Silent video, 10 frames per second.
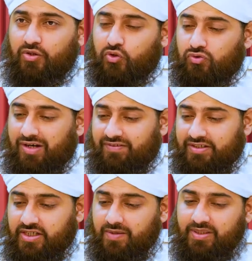to have
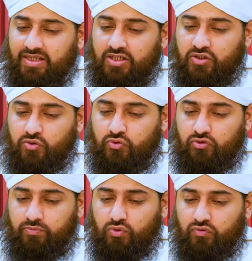determination to
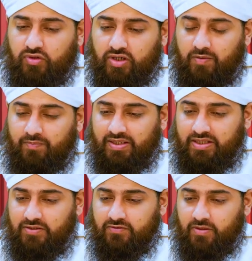remove corrupt
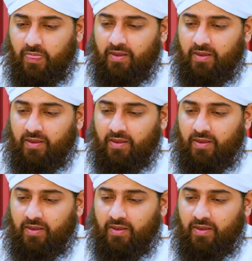beliefs,